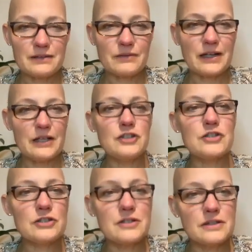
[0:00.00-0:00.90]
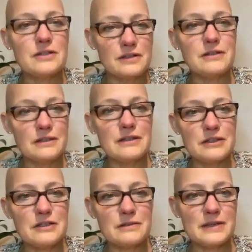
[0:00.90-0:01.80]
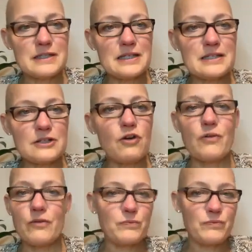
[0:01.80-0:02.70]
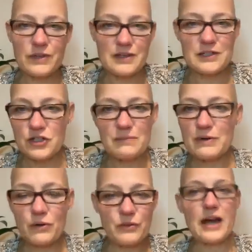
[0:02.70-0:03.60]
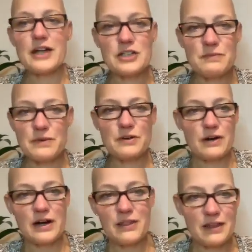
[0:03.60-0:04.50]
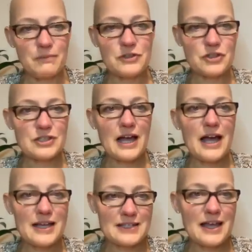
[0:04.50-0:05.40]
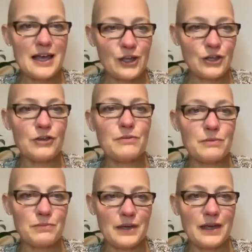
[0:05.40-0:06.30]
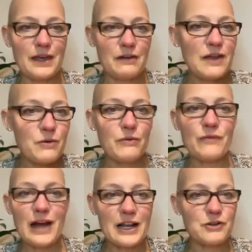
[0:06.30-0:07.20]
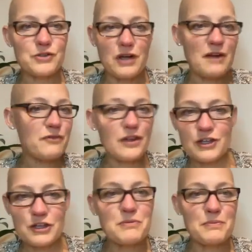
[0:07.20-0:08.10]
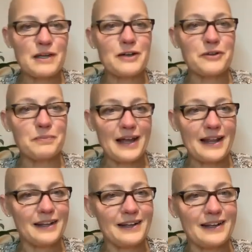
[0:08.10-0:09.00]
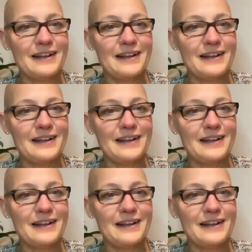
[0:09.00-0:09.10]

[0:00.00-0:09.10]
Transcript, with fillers: It, it, does it make sense? Not this achievement or that achievement or anything, but just as a human being of equal value to every other human being on the planet.